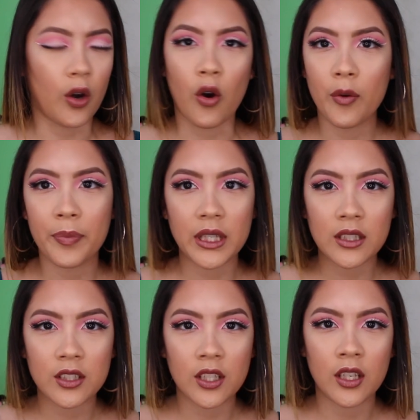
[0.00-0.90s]

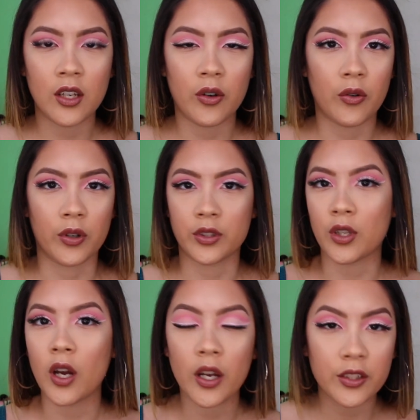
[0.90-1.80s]
opened or
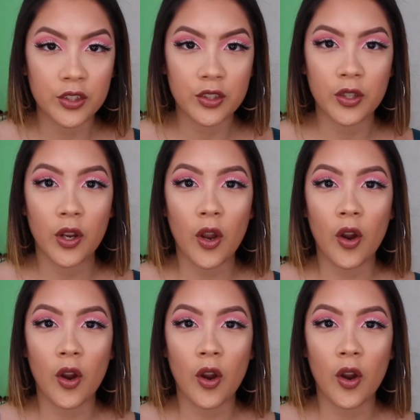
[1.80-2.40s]
touched